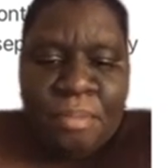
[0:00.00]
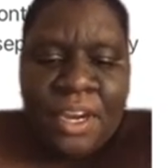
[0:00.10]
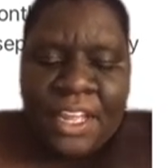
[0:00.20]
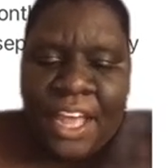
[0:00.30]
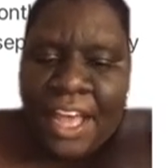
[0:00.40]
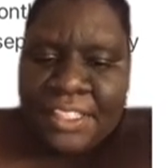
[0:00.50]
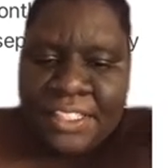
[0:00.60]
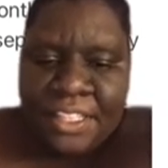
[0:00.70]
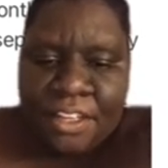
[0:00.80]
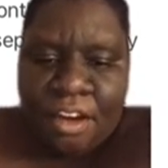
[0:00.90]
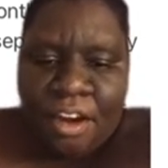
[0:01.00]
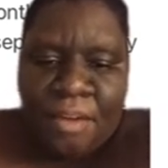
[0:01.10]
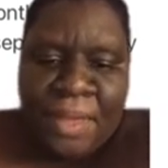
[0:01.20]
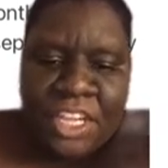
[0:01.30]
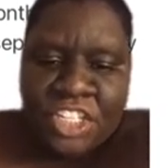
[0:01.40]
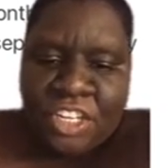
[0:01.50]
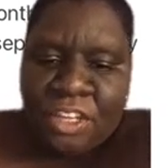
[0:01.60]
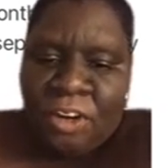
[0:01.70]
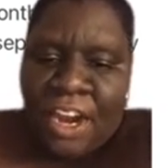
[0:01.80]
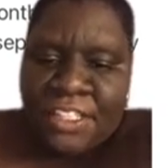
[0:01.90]
putting gases in the car, making sure
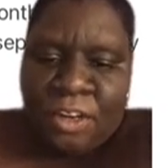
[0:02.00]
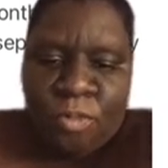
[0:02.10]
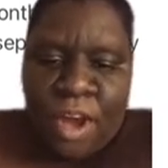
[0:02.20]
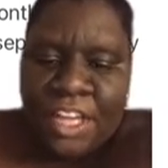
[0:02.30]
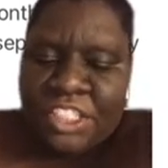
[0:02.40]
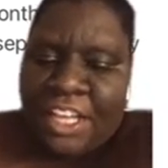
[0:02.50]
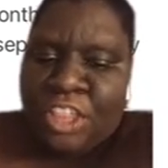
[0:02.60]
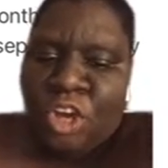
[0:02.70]
the cars are washed, like the